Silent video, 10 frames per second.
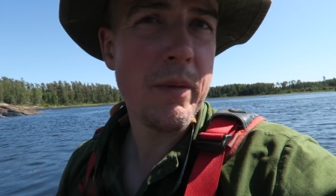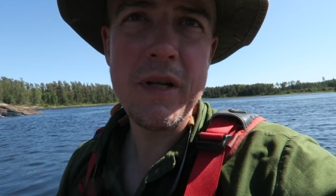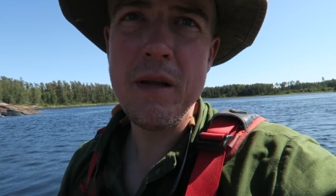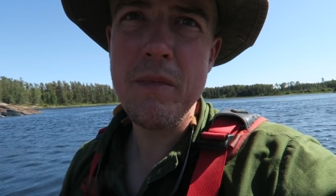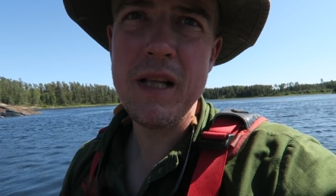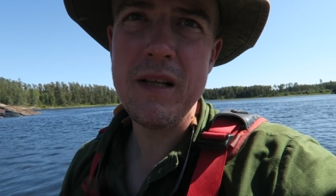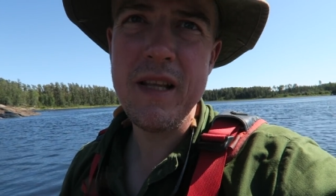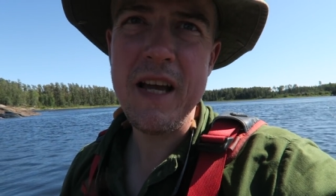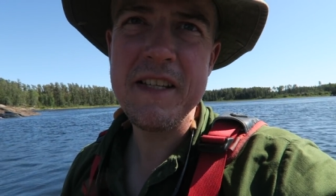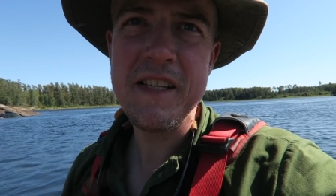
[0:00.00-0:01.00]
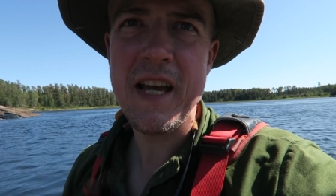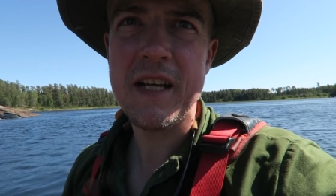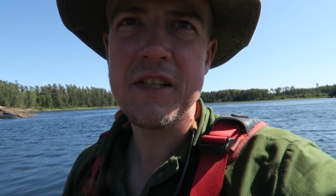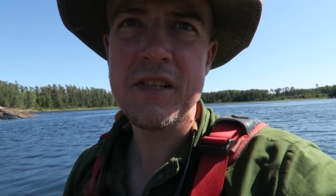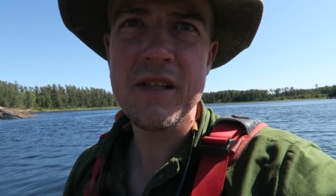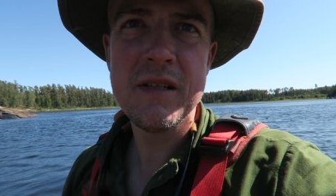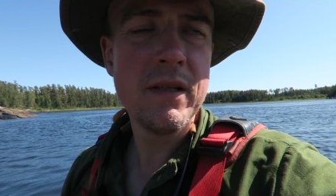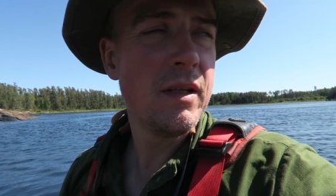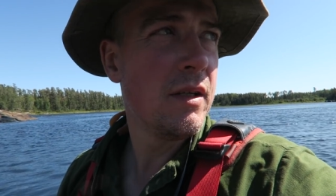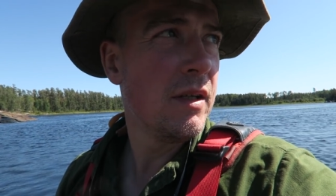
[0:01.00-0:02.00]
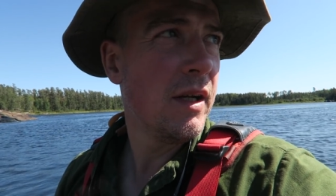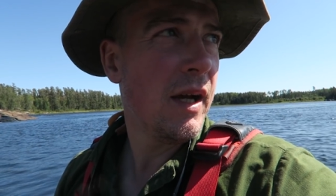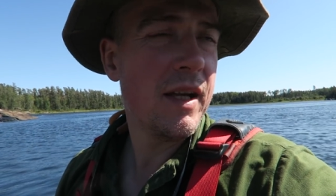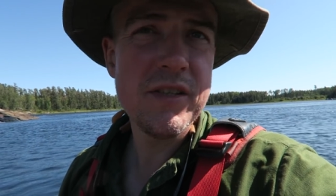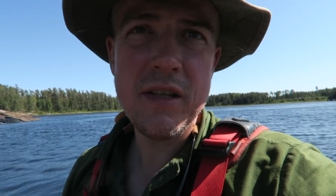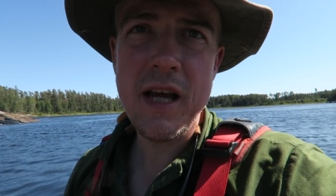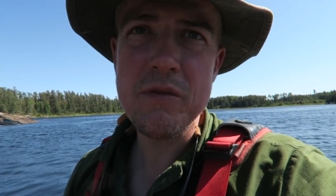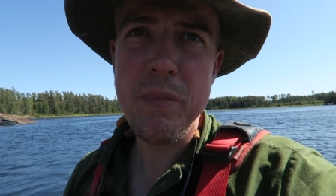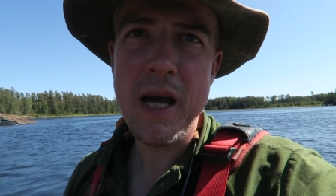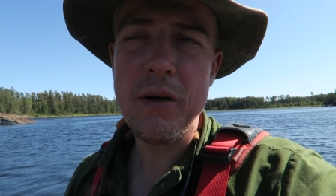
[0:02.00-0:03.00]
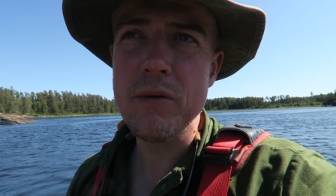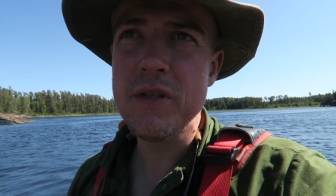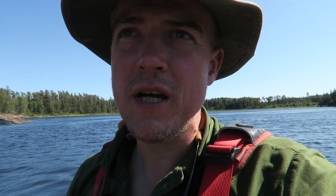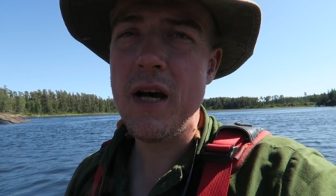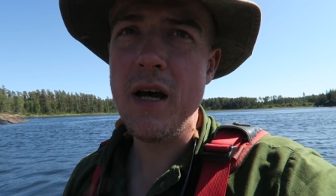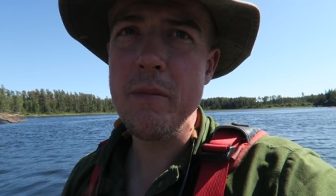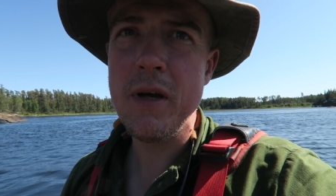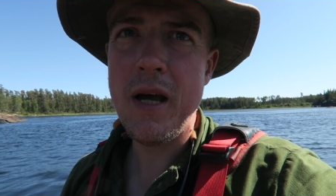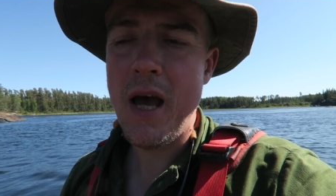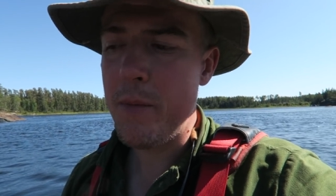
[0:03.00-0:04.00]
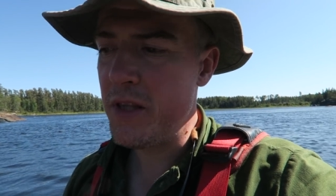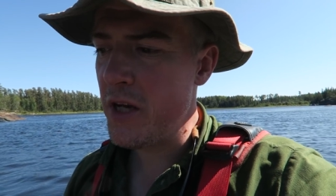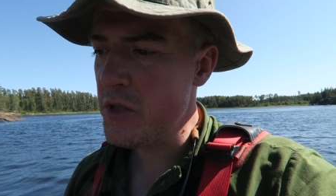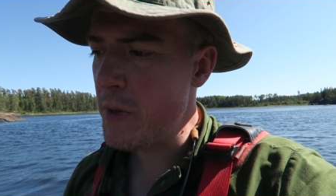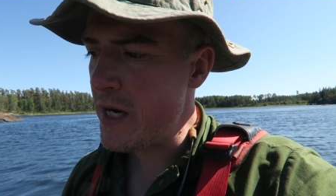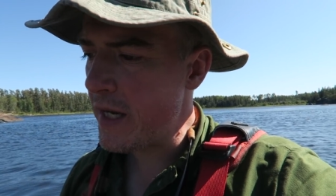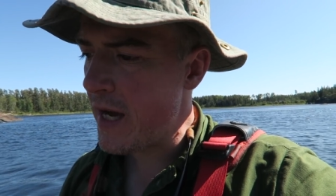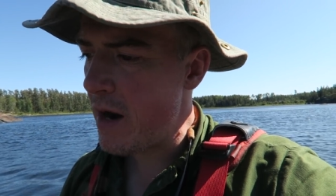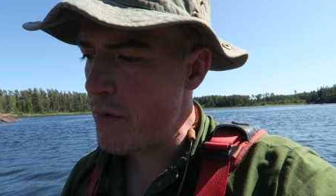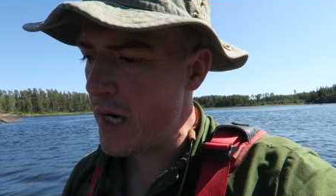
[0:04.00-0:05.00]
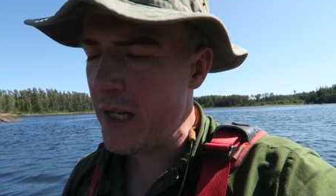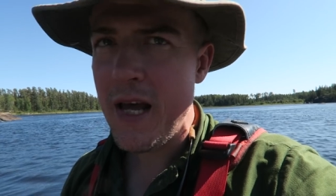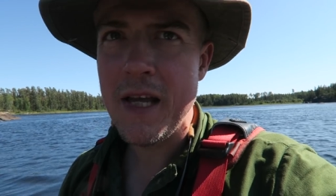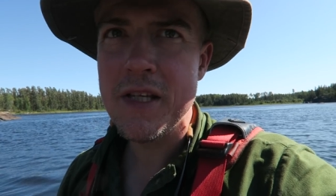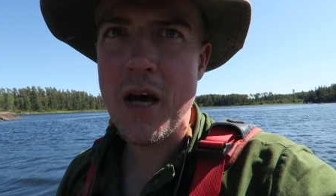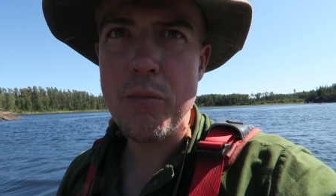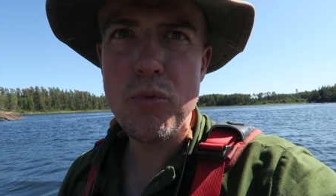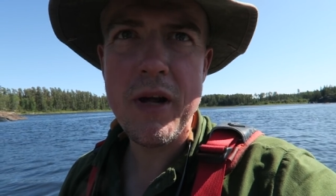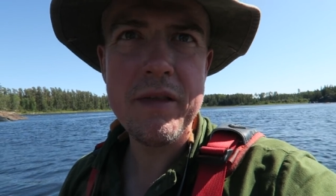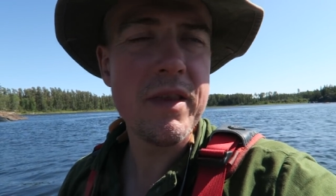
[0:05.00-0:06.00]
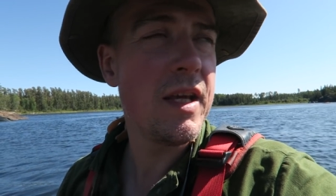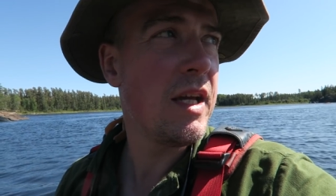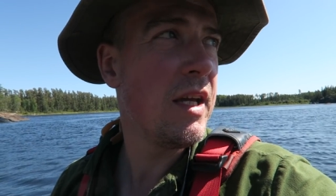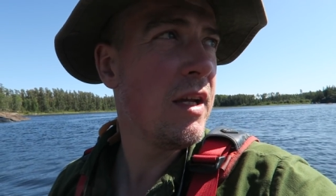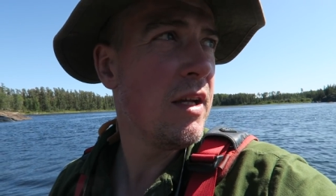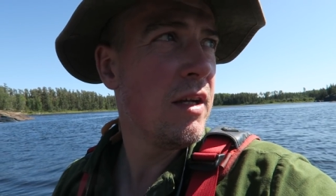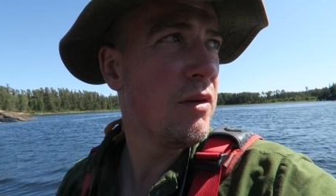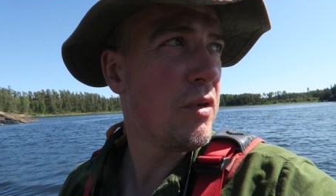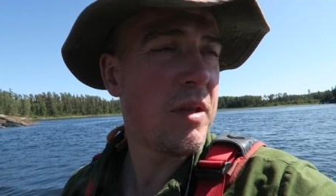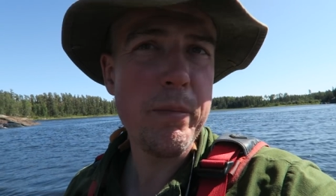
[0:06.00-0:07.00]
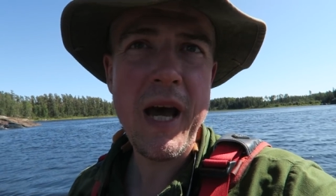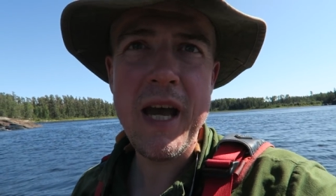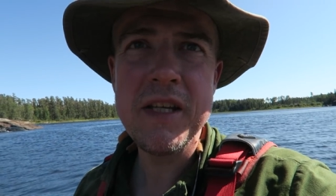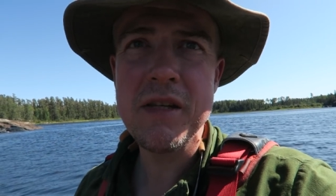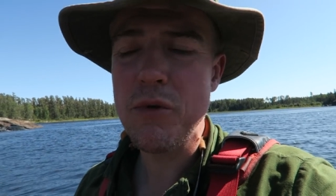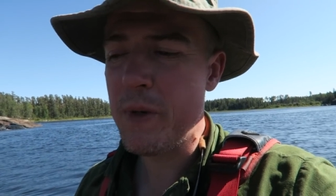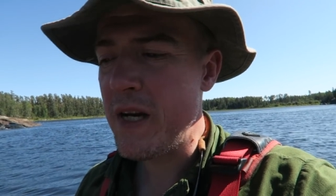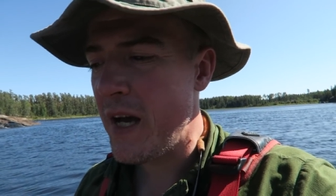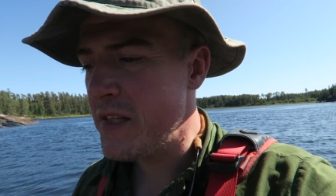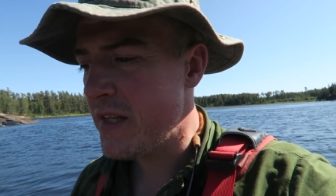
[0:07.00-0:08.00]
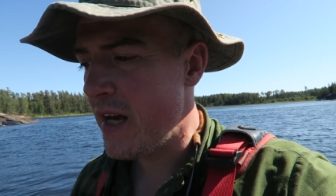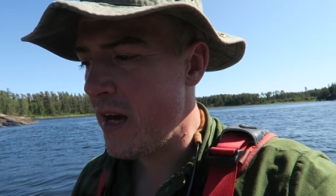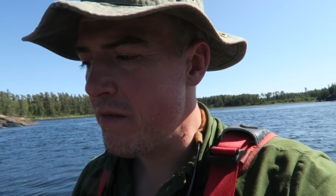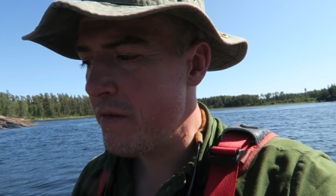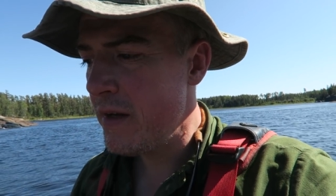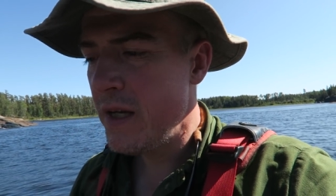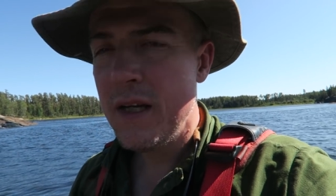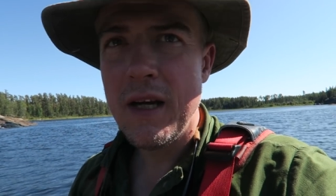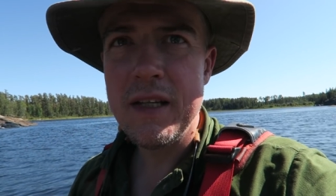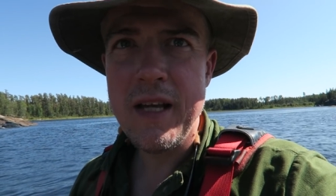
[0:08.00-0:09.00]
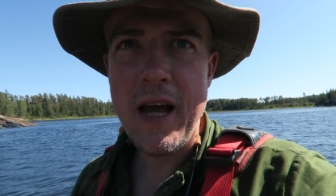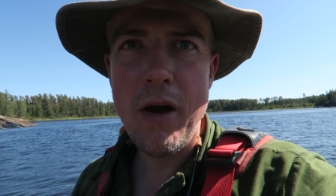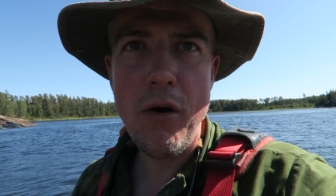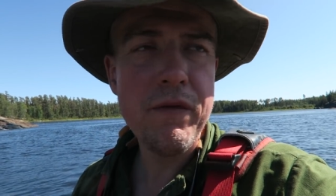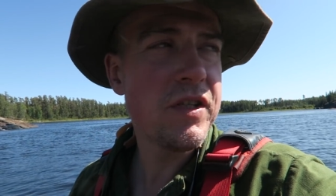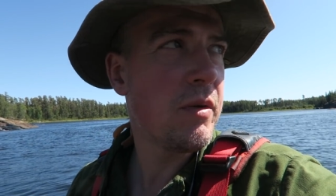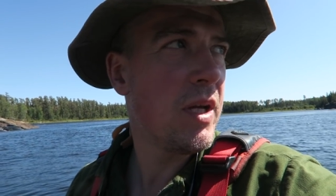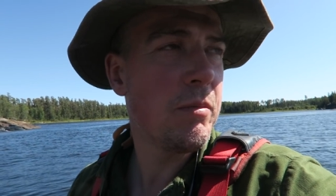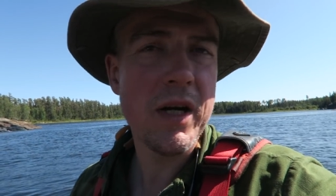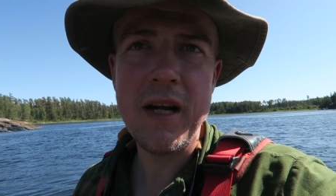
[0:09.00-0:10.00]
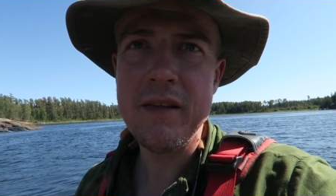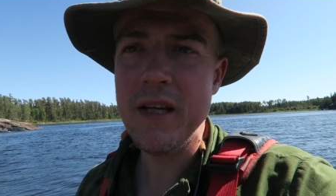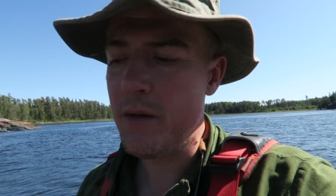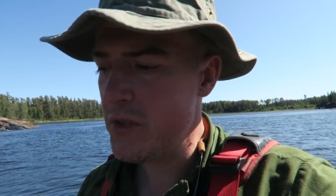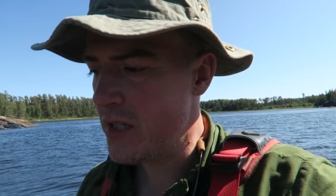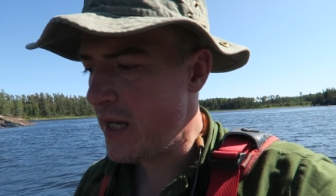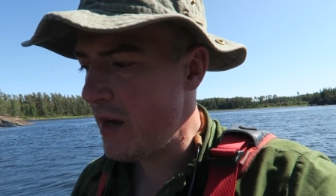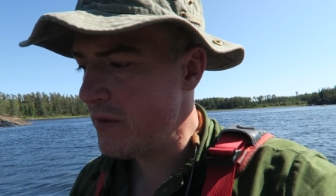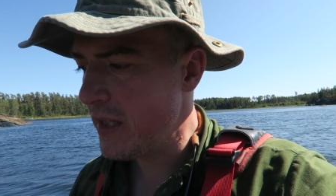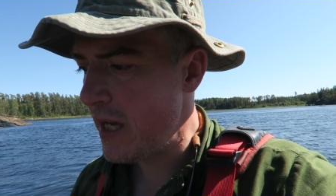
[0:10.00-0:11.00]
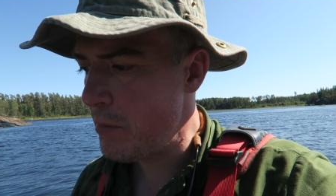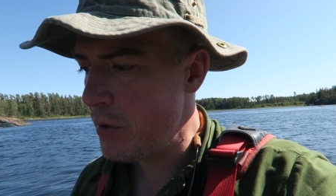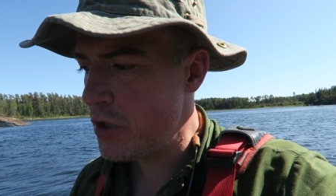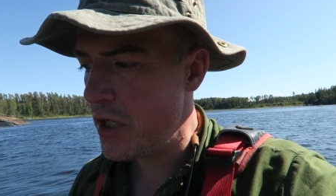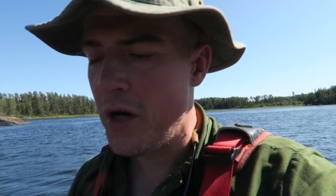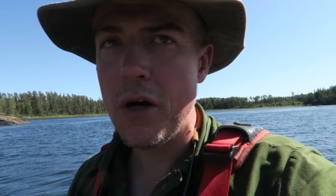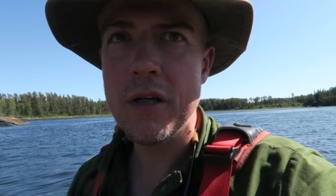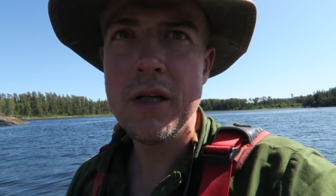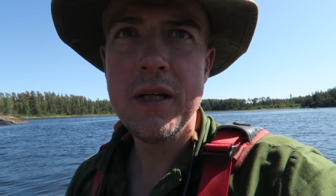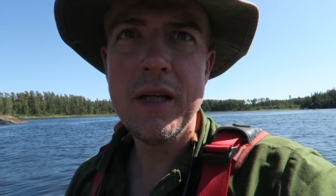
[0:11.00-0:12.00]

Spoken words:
in the middle of day six, and so that's bang on time. It does mean I can't really let up with the pace. It would be nice to have a day off or something, but I think I'm just going to have to keep pushing on.